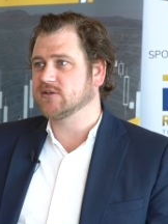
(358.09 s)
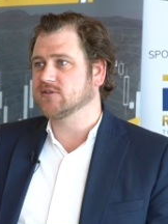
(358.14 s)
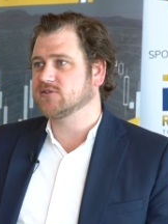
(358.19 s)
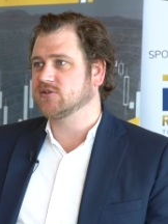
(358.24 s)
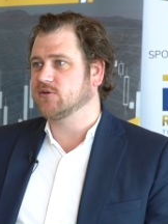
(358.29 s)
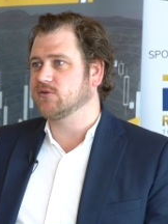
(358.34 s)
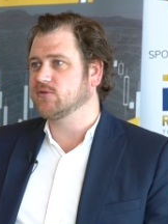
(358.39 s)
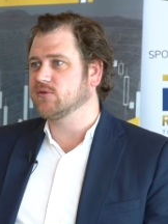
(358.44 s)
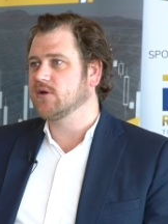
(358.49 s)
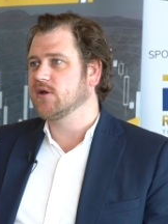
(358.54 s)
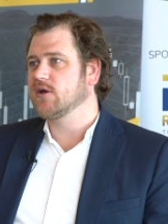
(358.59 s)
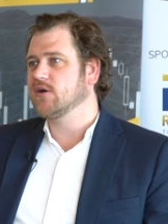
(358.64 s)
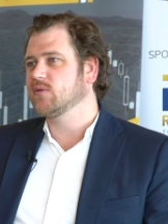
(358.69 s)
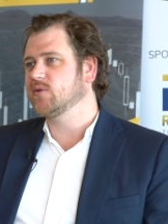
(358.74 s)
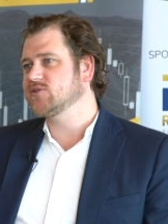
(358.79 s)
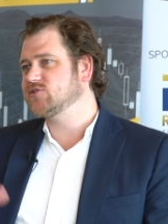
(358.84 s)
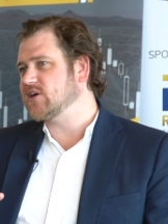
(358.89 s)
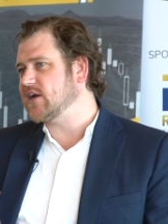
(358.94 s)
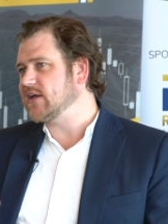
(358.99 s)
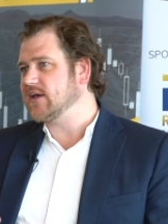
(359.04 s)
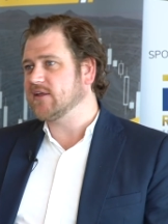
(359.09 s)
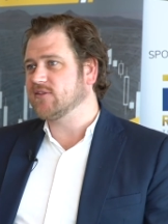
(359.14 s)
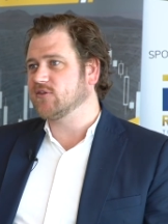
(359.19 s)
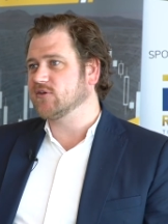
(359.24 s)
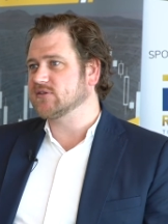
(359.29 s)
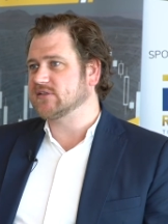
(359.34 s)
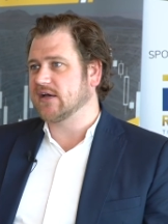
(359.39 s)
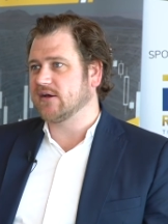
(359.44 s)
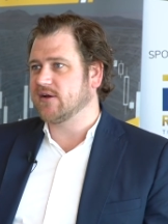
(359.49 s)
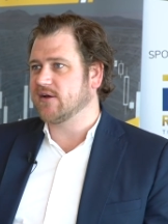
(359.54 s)
So we try to get
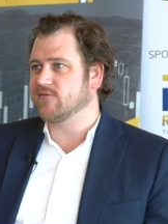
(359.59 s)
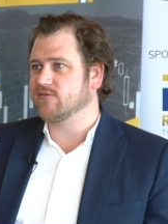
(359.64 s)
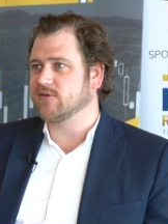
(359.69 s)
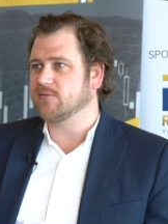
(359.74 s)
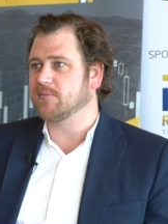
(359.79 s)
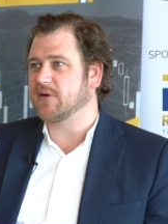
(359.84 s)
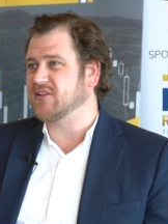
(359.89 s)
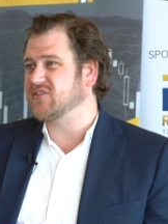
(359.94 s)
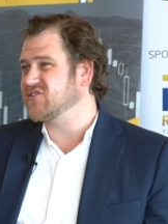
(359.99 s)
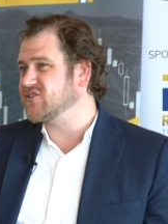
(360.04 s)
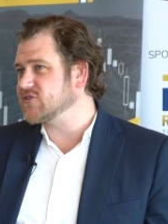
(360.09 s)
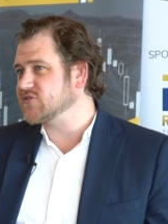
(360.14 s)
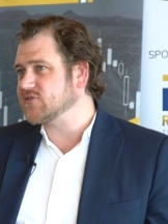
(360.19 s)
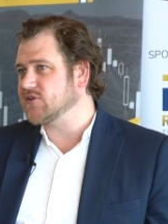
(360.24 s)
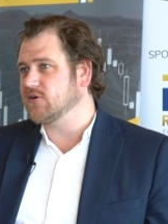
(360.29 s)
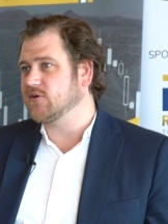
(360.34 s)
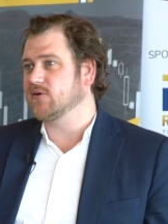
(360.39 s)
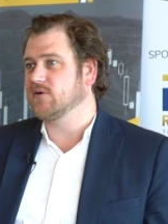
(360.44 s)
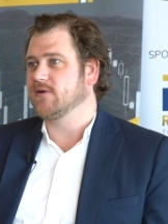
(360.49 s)
those out every month or so.